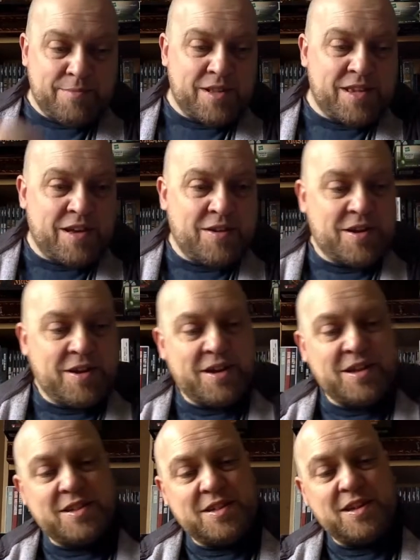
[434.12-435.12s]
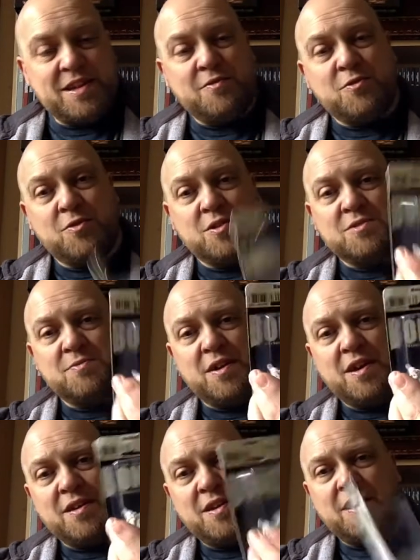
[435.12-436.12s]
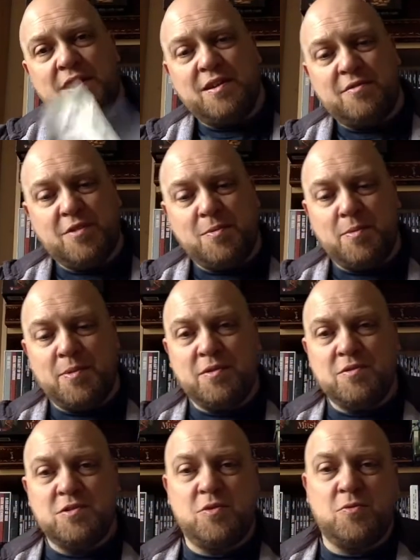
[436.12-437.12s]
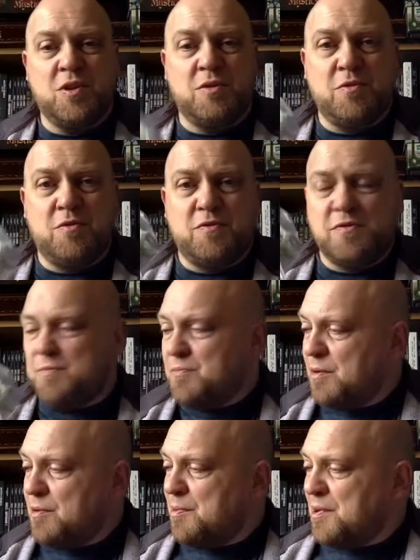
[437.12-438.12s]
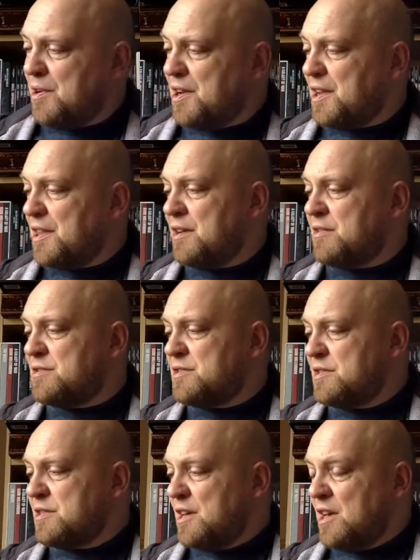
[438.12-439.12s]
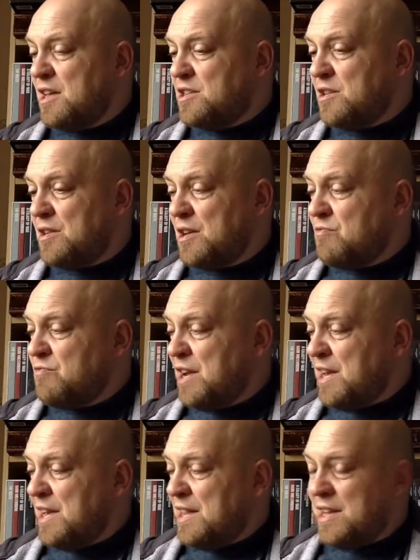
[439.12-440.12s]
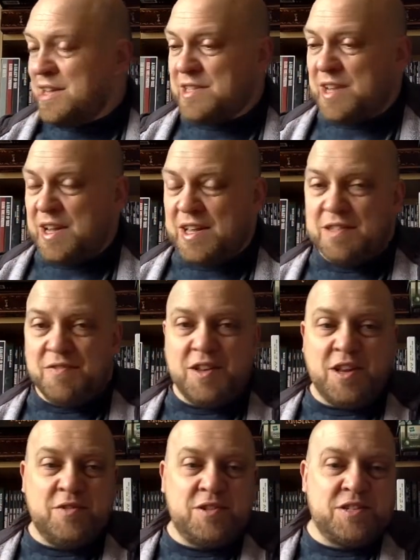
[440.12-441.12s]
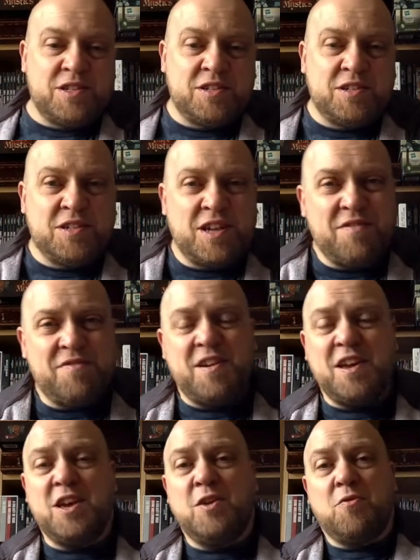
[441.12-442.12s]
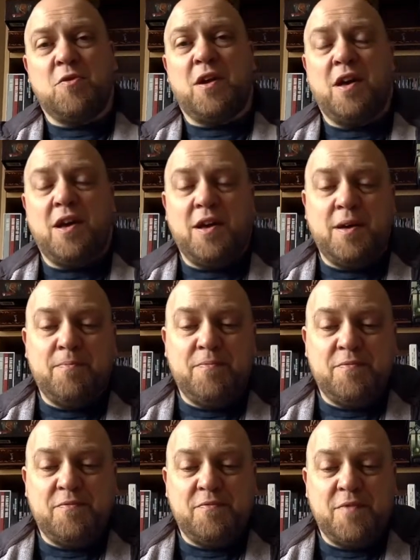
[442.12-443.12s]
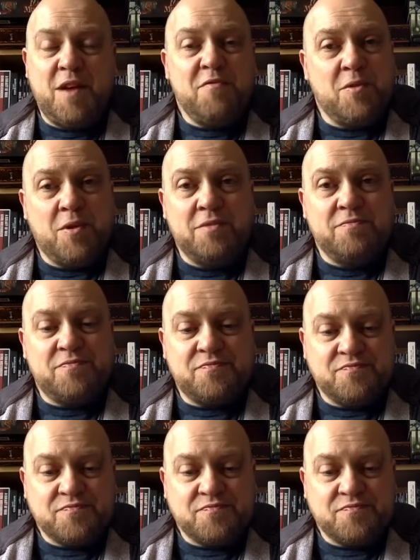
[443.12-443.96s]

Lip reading: My Tower Codex, and of course my Reaper Bones Werewolf, but we'll be looking at those. So really, like I say, the video is just to say thank you, everyone.